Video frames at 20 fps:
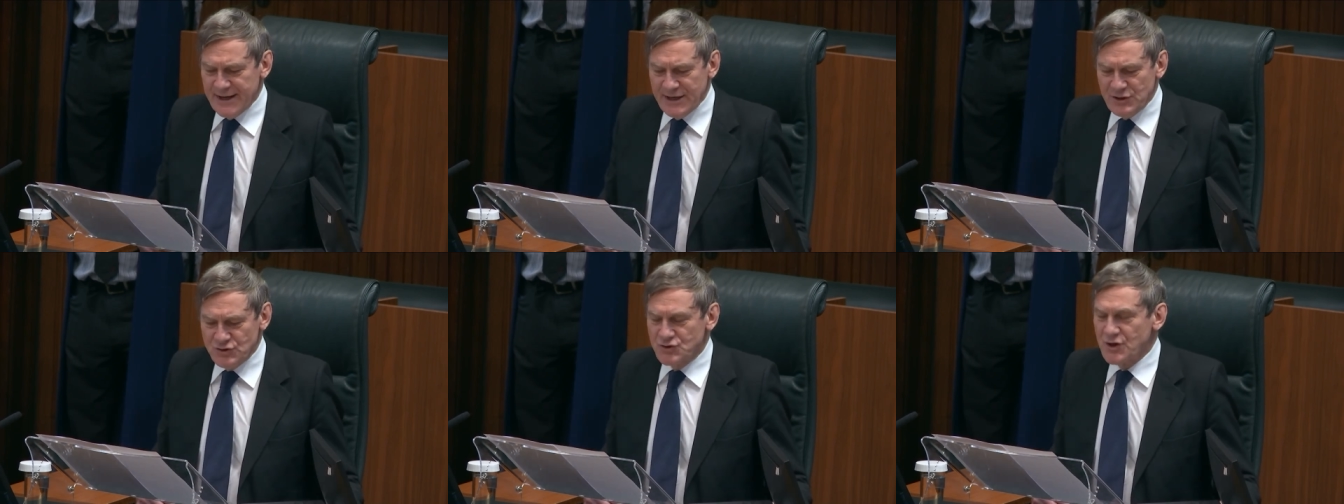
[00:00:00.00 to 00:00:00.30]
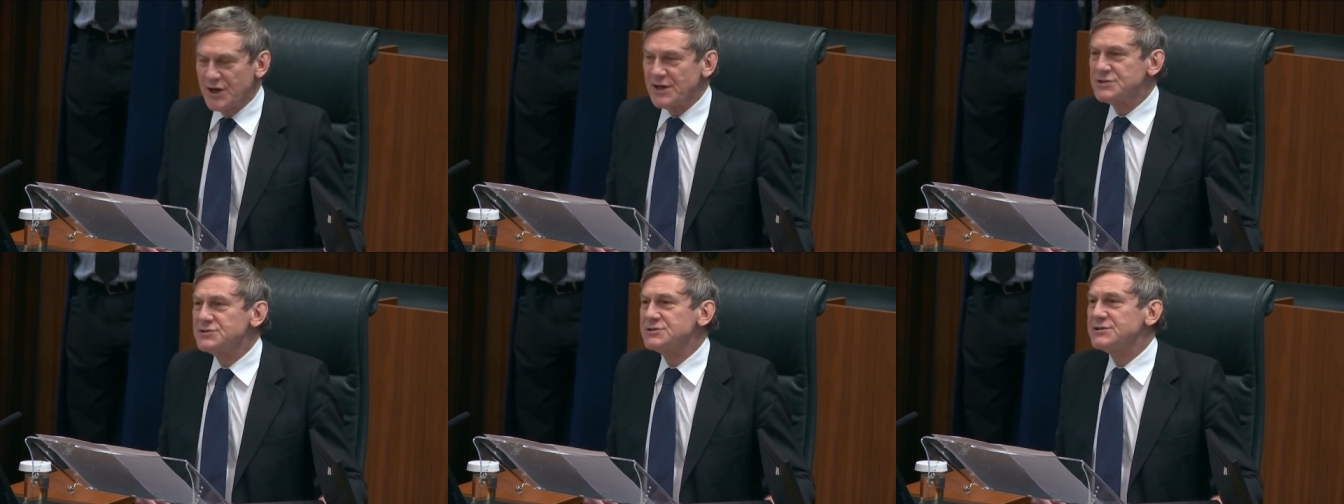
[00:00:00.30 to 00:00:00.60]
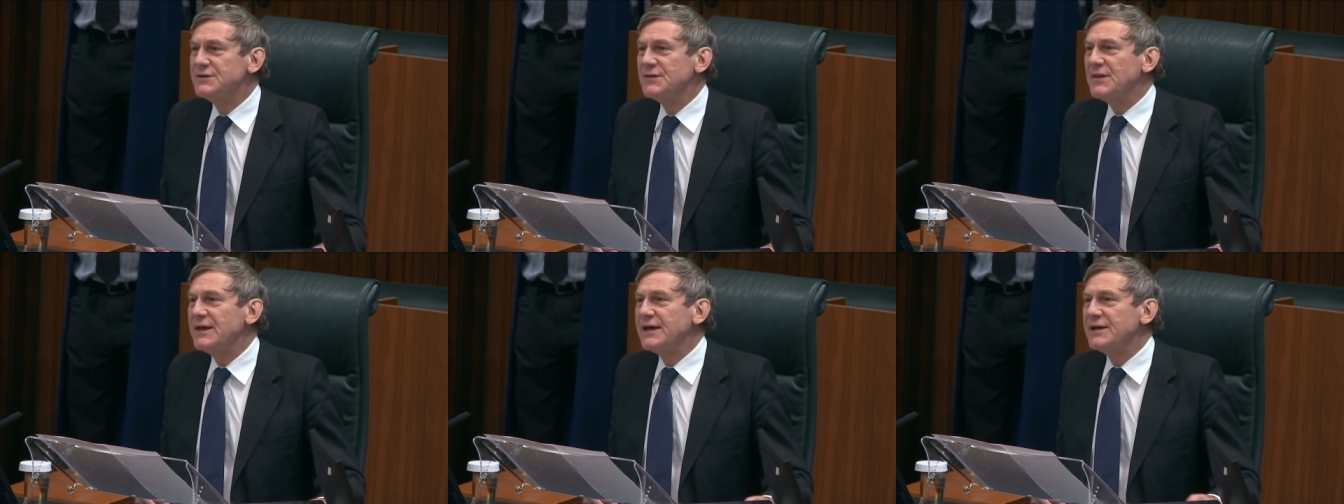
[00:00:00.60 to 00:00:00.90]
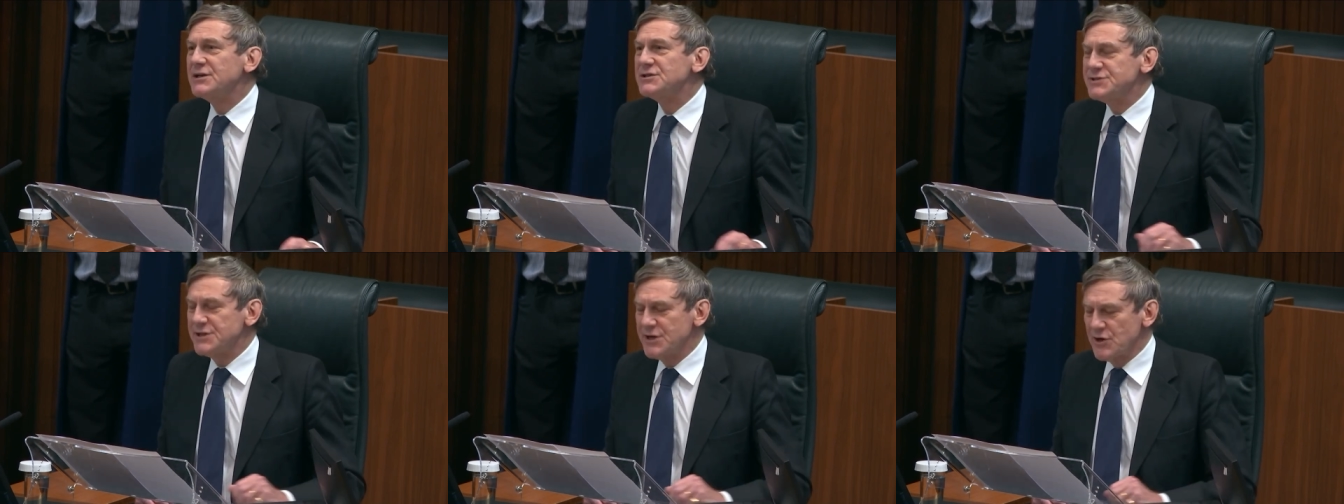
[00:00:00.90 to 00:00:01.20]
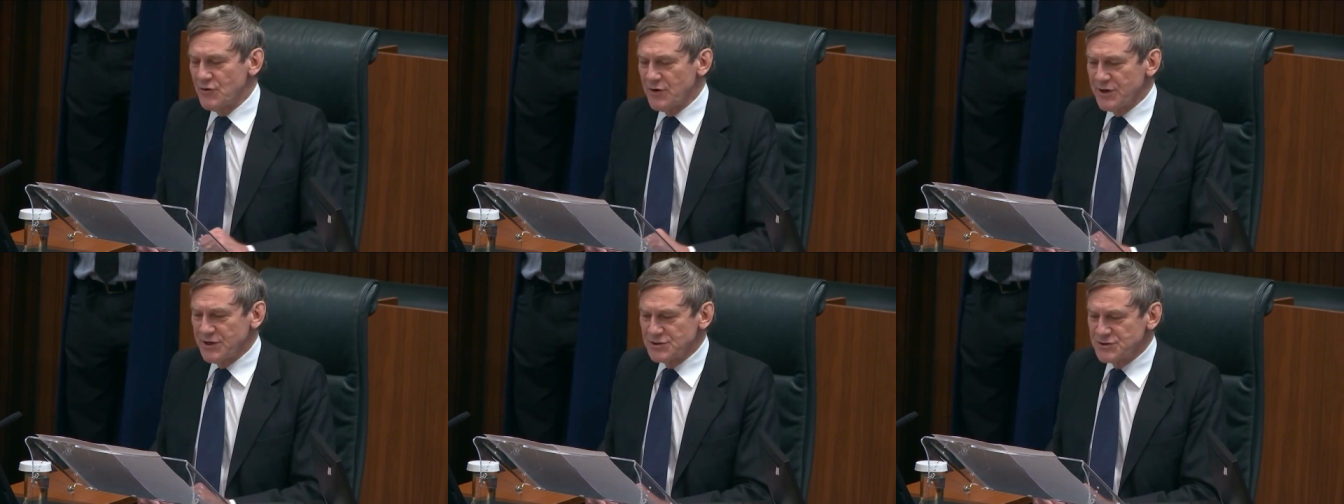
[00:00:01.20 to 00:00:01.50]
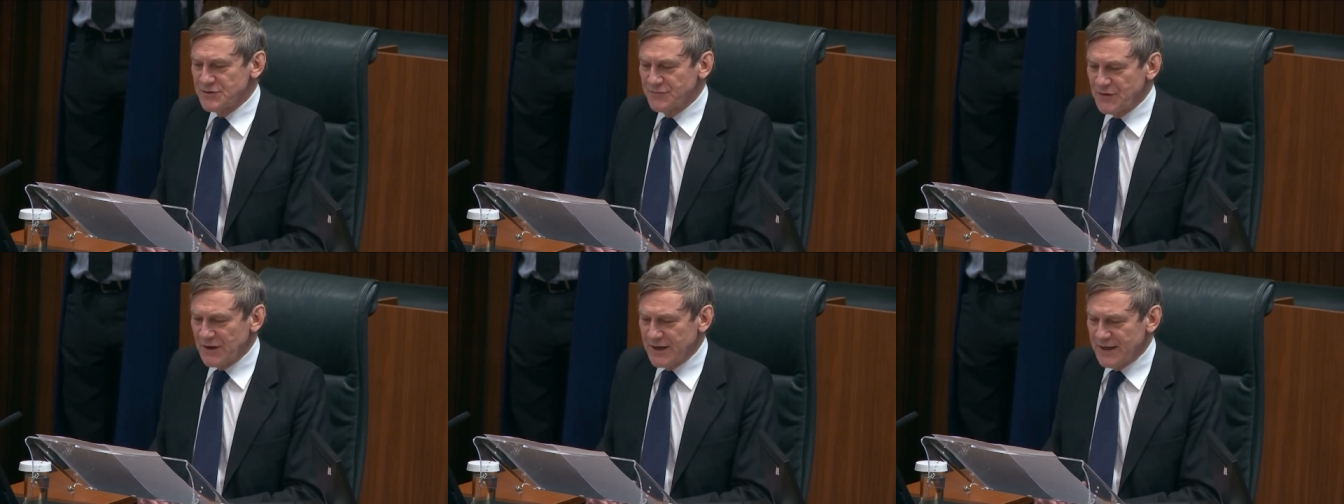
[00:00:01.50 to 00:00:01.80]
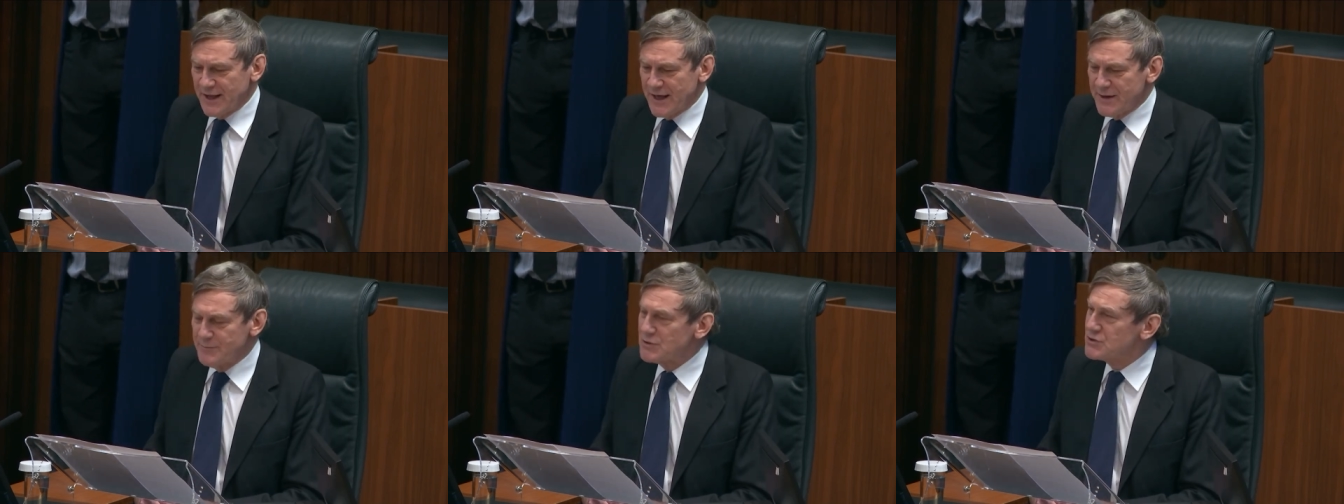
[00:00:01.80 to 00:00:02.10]
an interest in the interiors of the
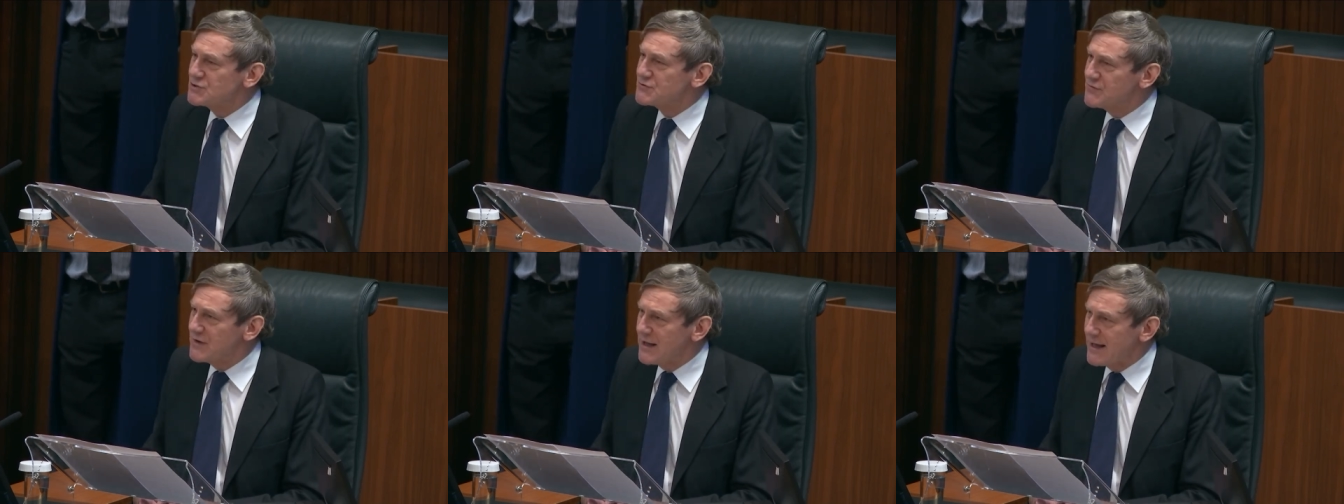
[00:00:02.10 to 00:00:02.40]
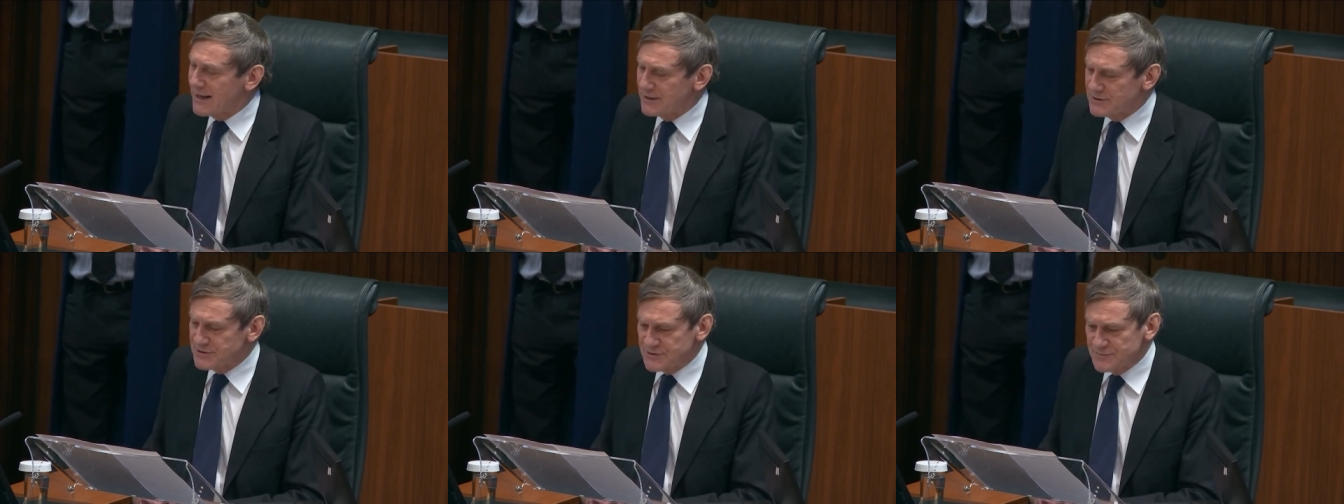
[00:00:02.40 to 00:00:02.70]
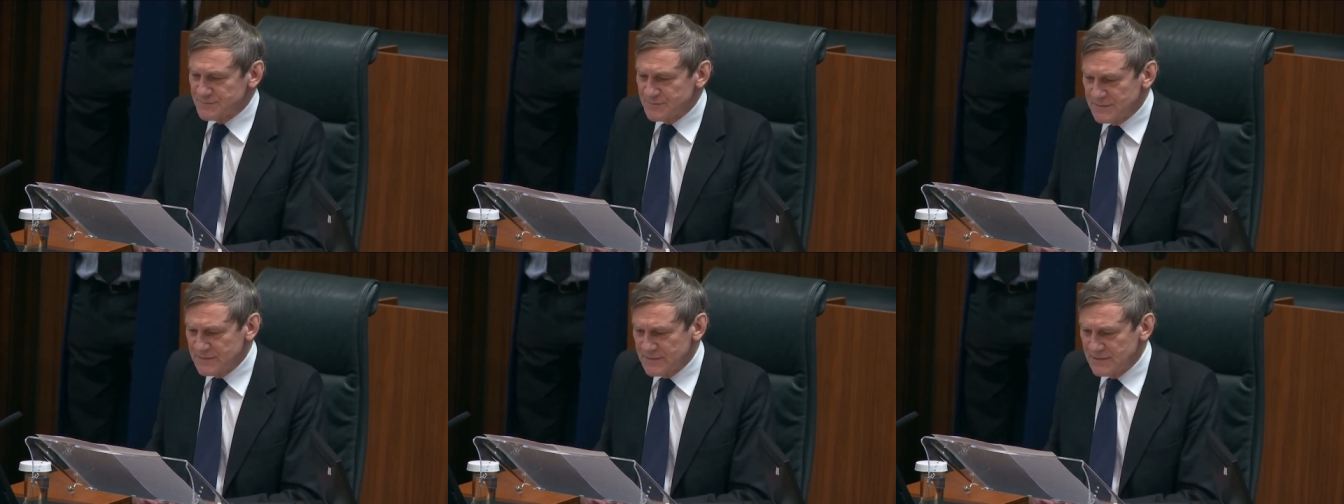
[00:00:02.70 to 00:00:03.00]
claimant's flats.